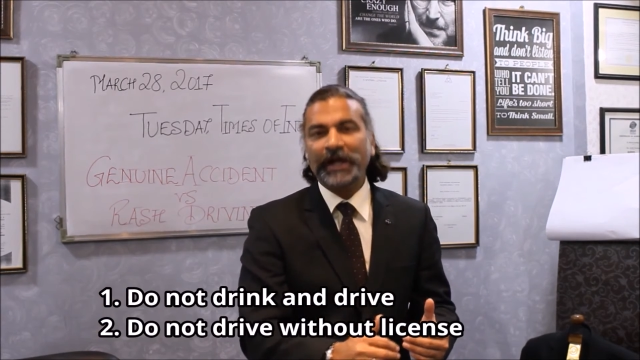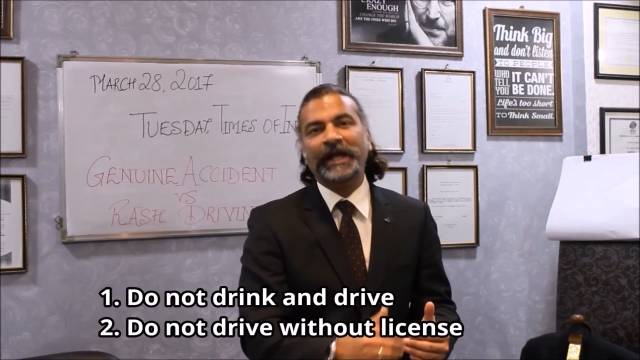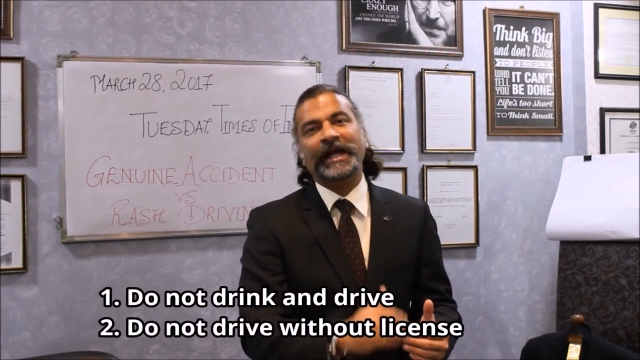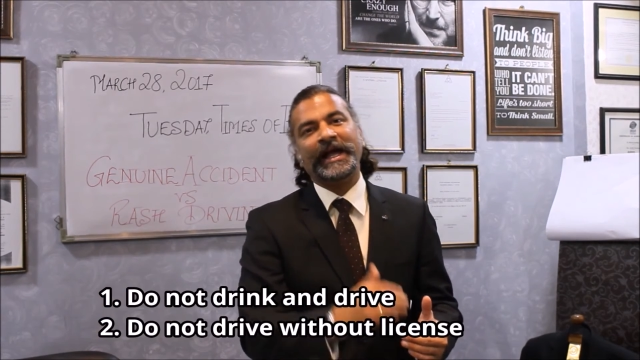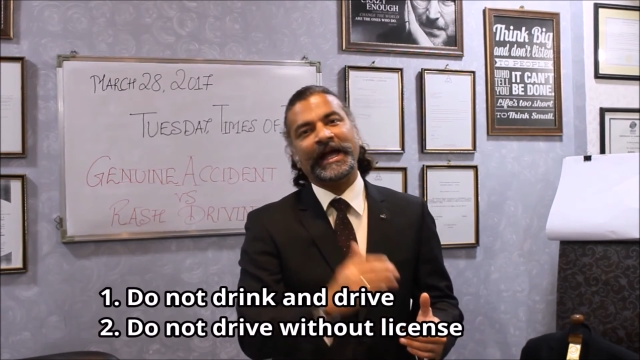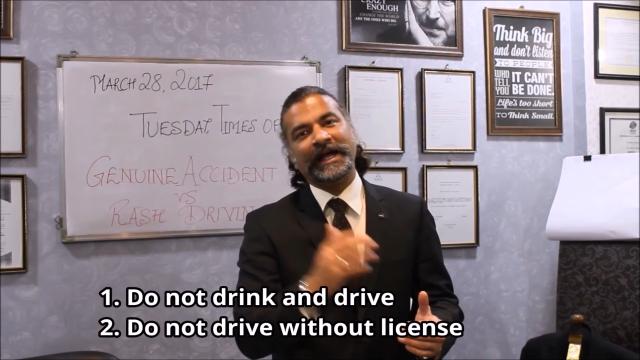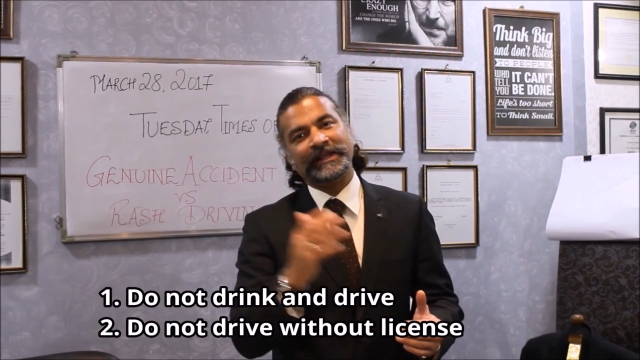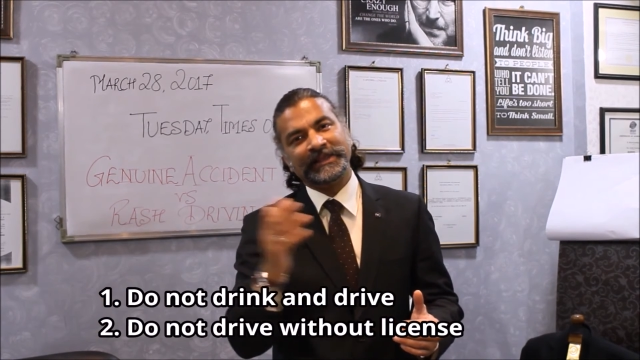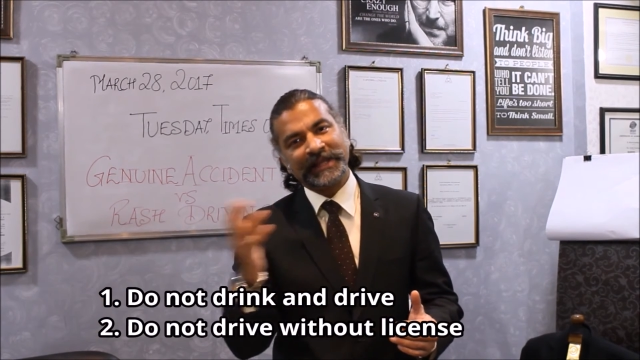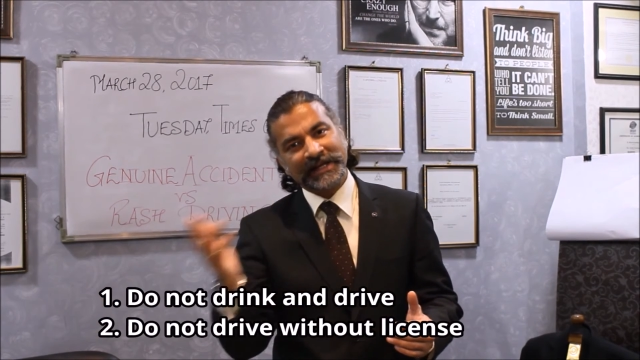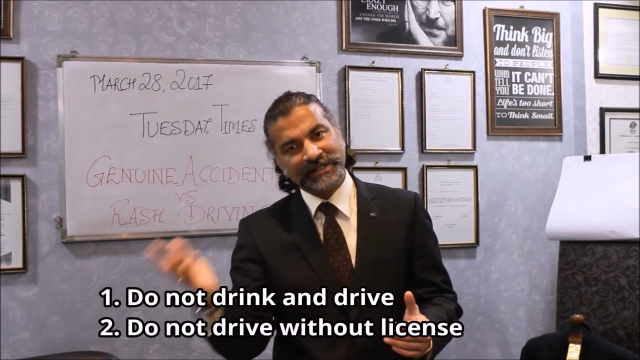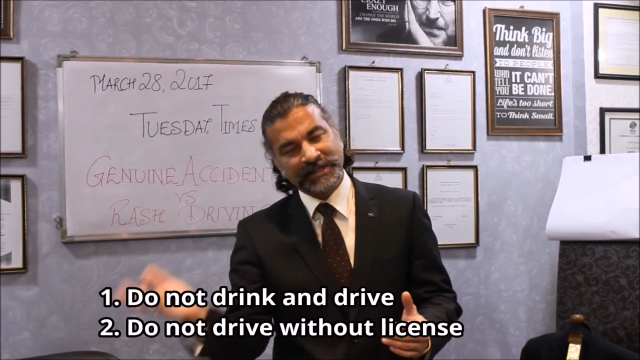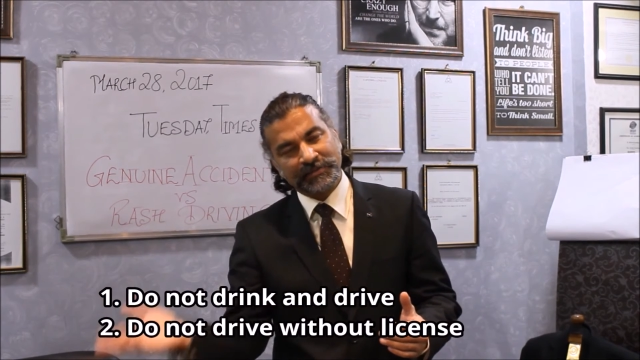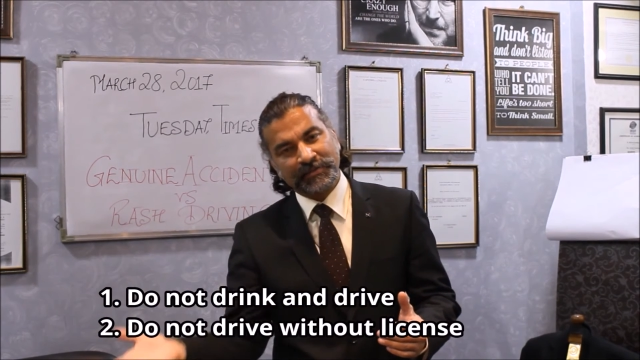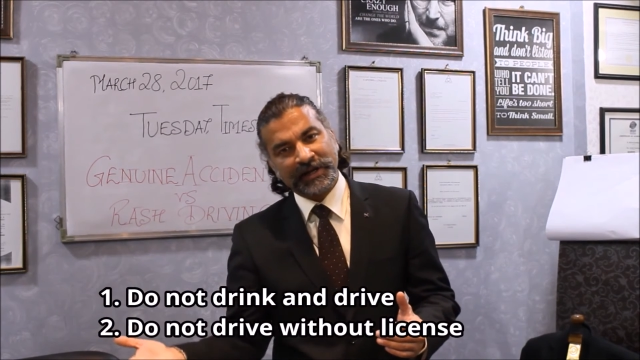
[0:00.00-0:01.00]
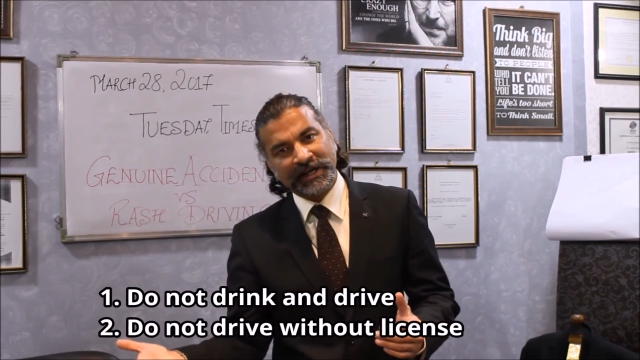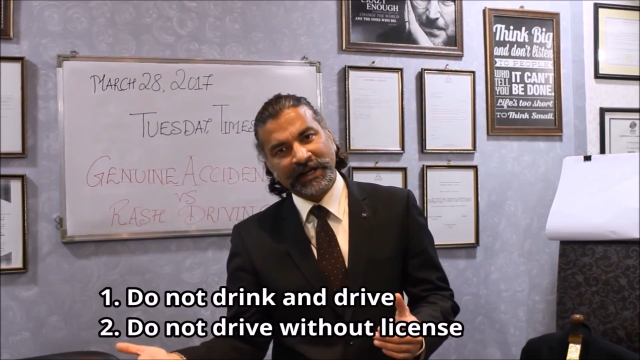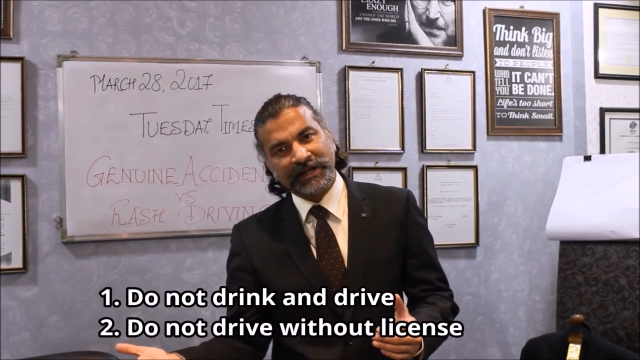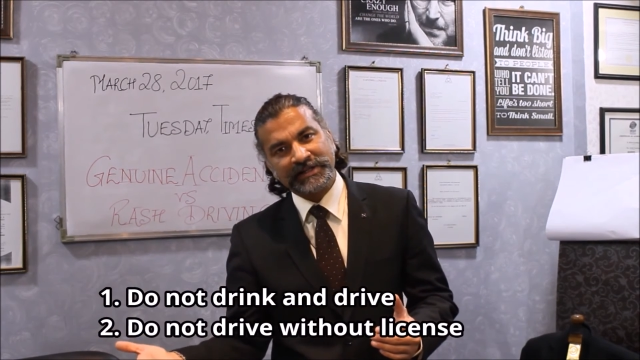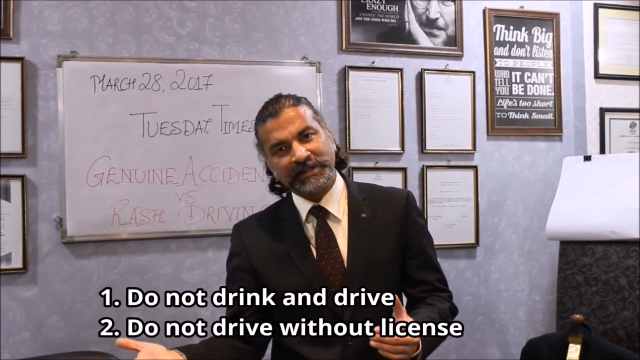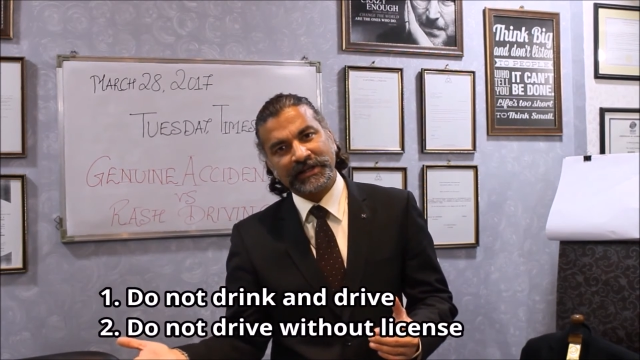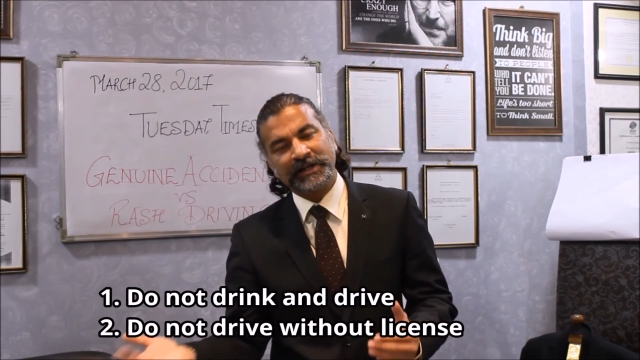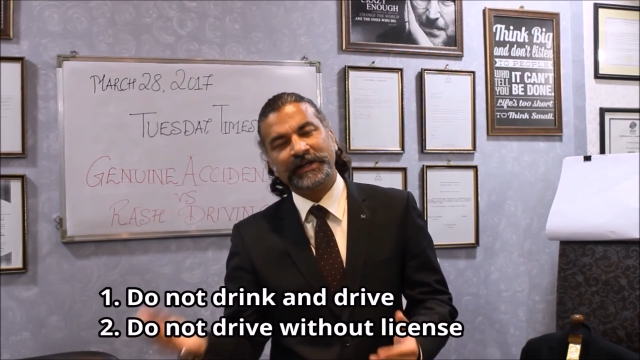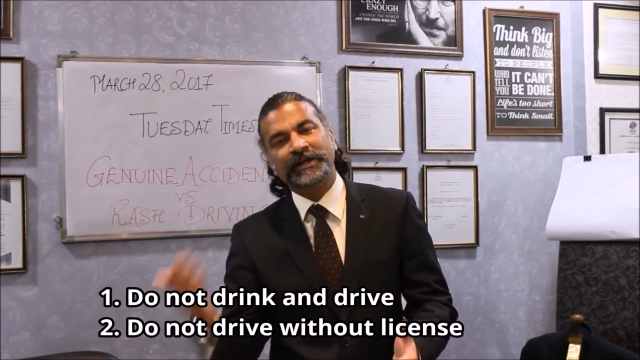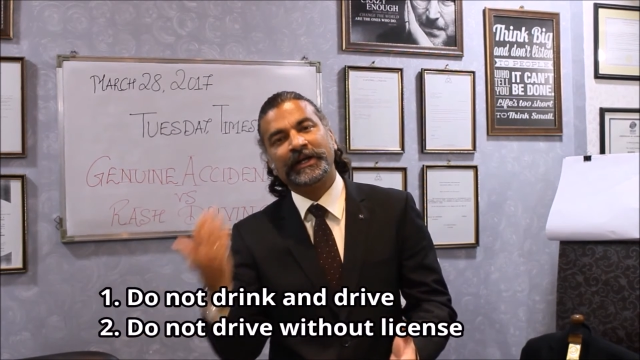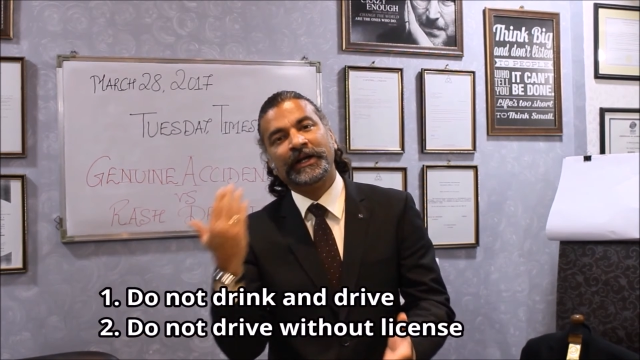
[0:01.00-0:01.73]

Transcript: and that somebody gets hurt,